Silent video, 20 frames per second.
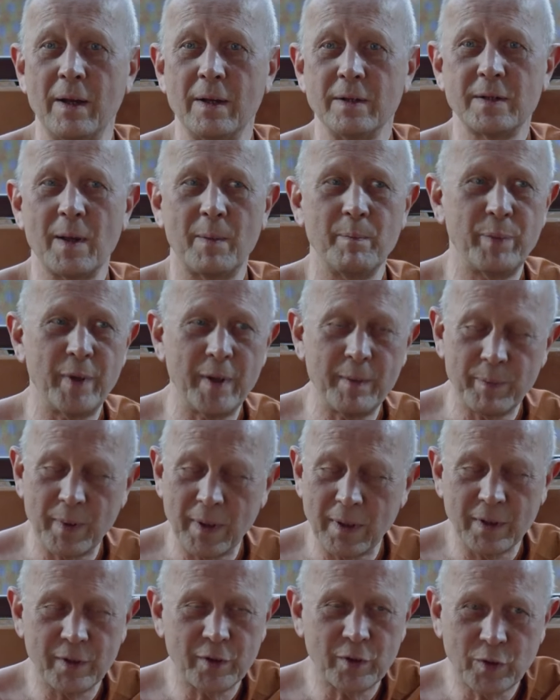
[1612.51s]
Some
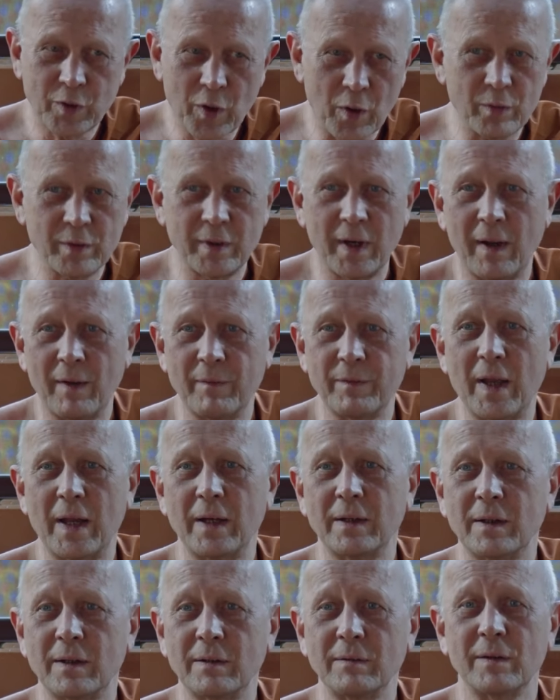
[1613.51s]
people don't have
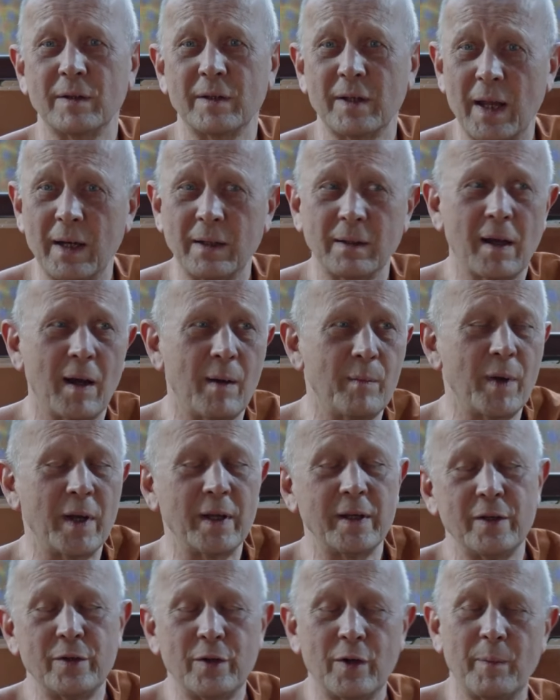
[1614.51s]
that, that
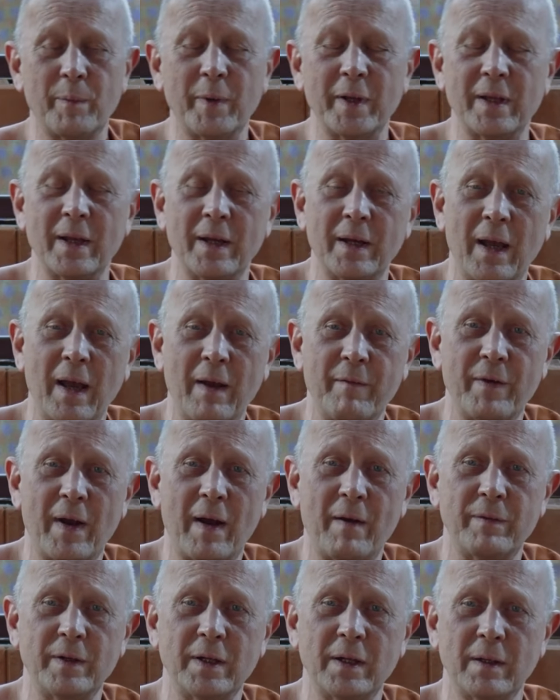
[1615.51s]
kamma, you know, but they have
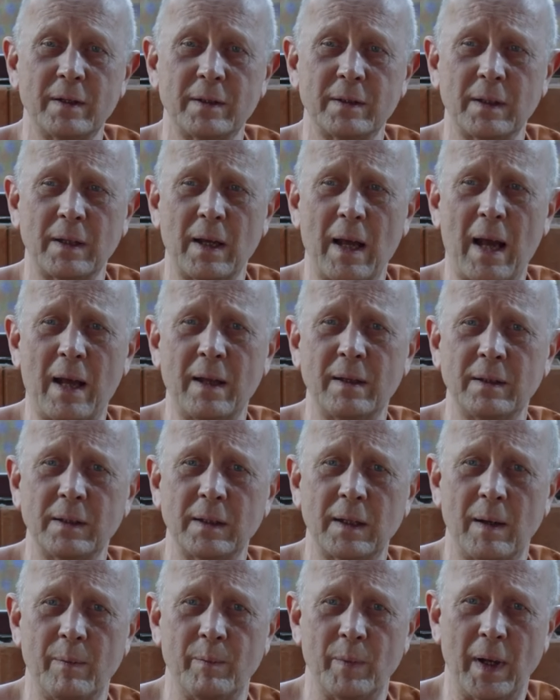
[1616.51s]
other, other
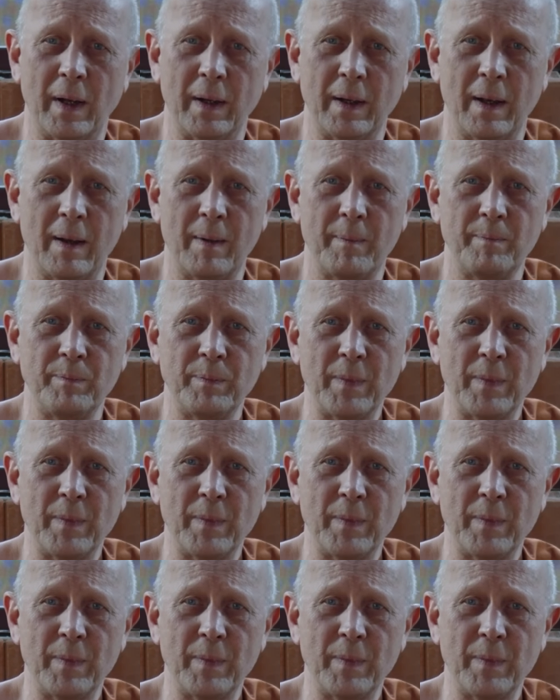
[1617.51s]
kamma, yeah?